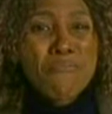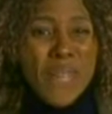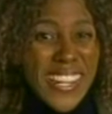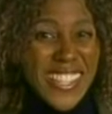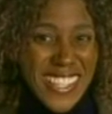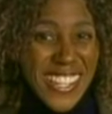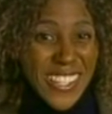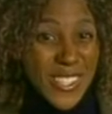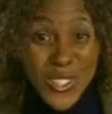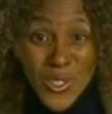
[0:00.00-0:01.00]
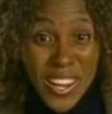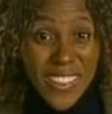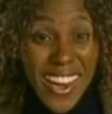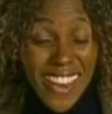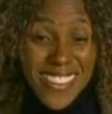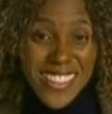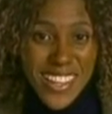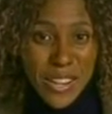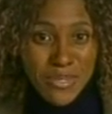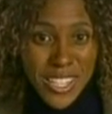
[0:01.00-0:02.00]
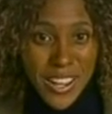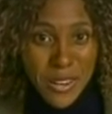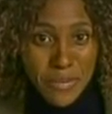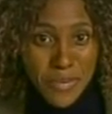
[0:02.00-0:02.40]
many signals together at the same time.